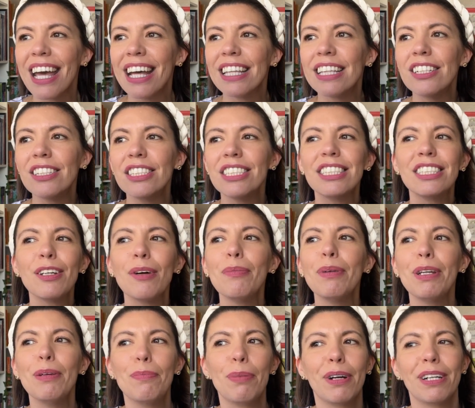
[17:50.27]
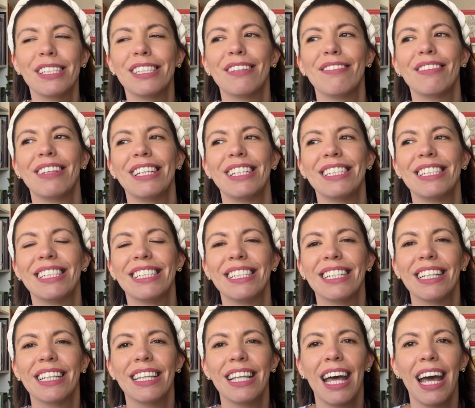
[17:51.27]
There's so many parts of this
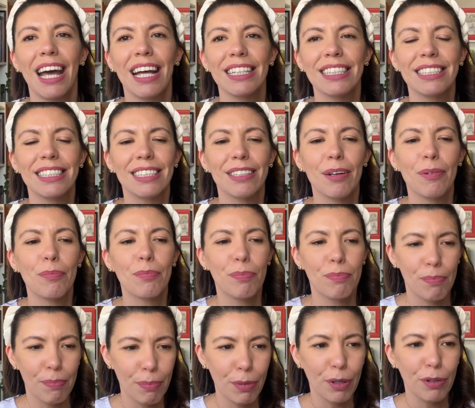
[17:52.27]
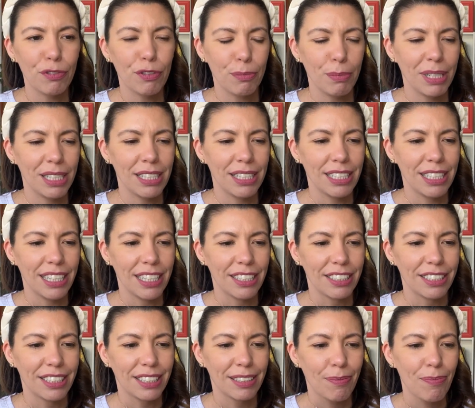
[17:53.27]
that moved me to
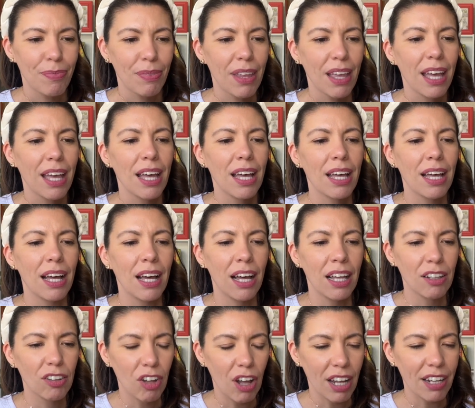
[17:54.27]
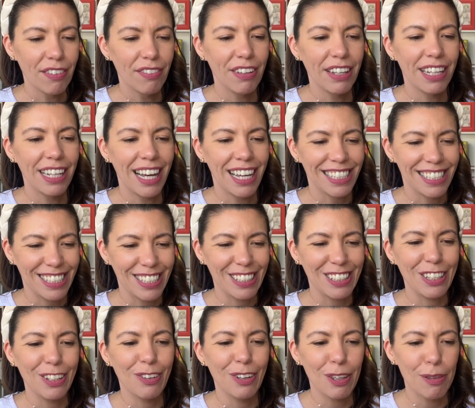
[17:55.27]
tears. A lot of it has to
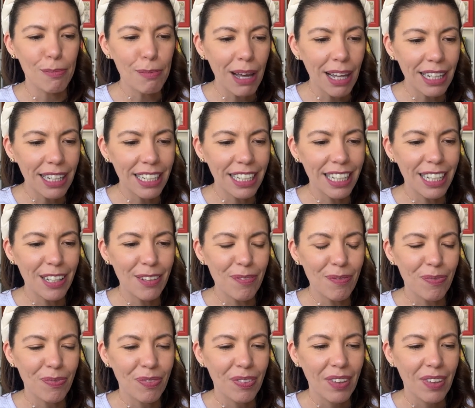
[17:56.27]
do with Melanie.